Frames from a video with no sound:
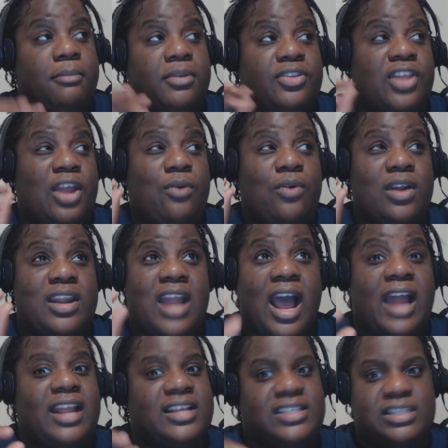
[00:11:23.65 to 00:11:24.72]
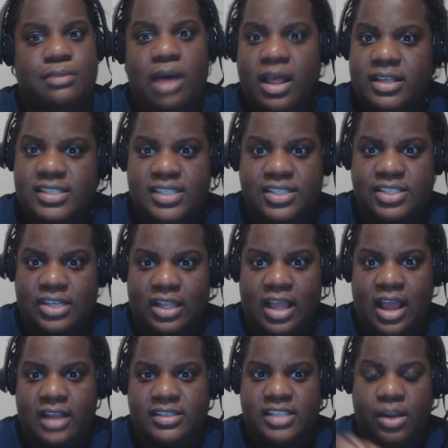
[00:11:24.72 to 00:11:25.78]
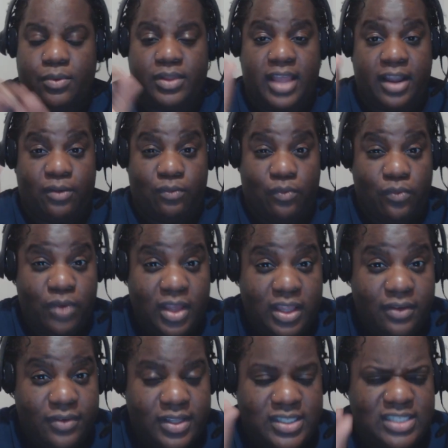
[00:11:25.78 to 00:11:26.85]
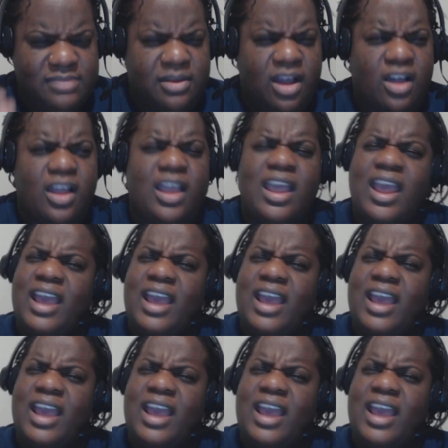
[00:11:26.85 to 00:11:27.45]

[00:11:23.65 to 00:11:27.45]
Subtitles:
But they were not as small as sister locks. They were like really, really small.